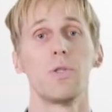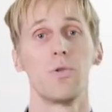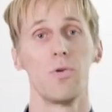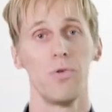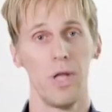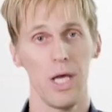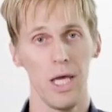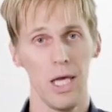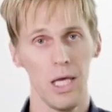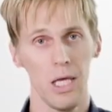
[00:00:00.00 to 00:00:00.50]

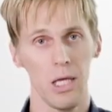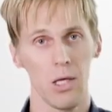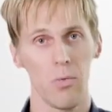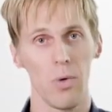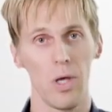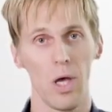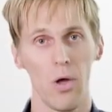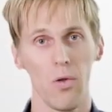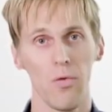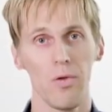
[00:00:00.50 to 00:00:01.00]
Today
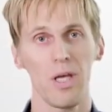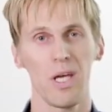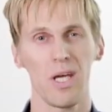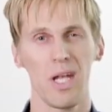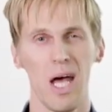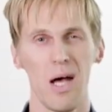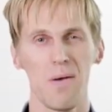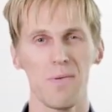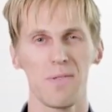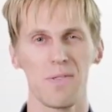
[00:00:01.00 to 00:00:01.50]
we only
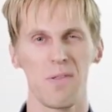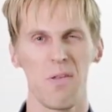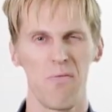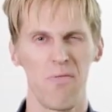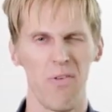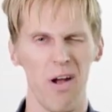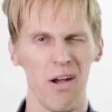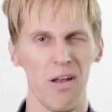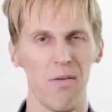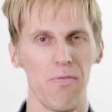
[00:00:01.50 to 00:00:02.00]
announced the
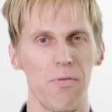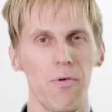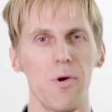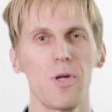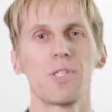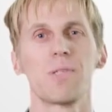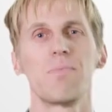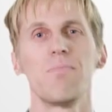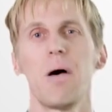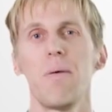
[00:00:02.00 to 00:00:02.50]
very
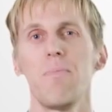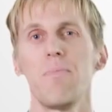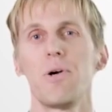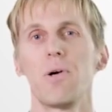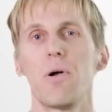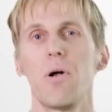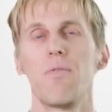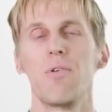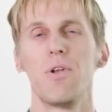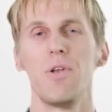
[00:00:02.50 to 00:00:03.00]
first
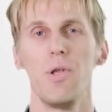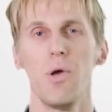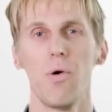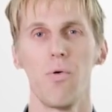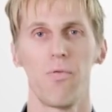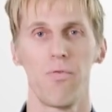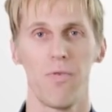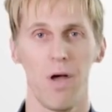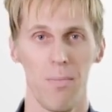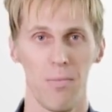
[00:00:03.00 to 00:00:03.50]
member of a
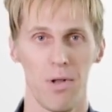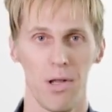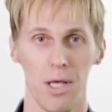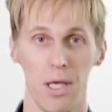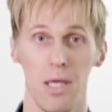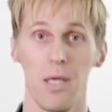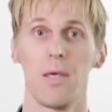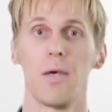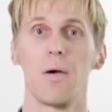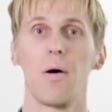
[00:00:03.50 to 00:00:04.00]
new
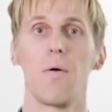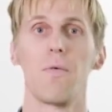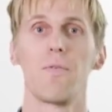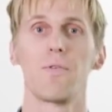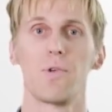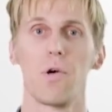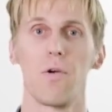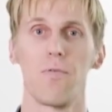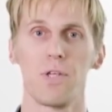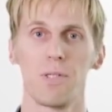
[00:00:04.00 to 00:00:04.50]
family
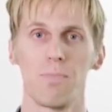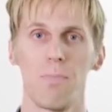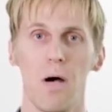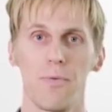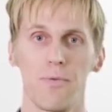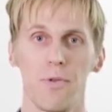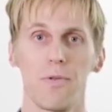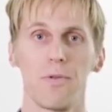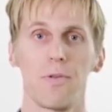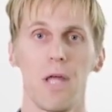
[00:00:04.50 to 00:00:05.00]
of
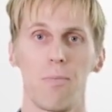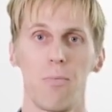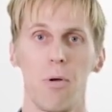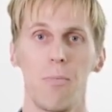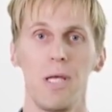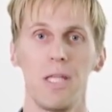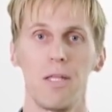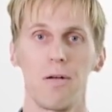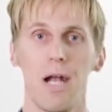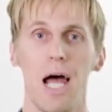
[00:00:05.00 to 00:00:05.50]
surface-mounted
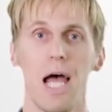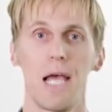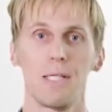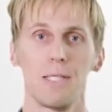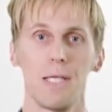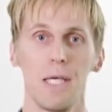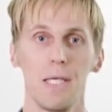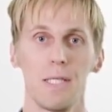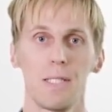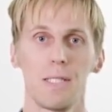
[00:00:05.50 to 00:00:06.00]
thermometer
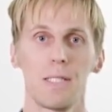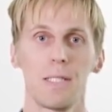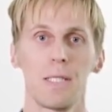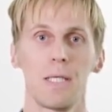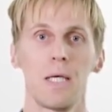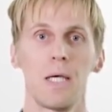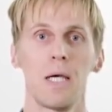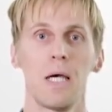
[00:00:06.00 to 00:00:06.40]
ICs.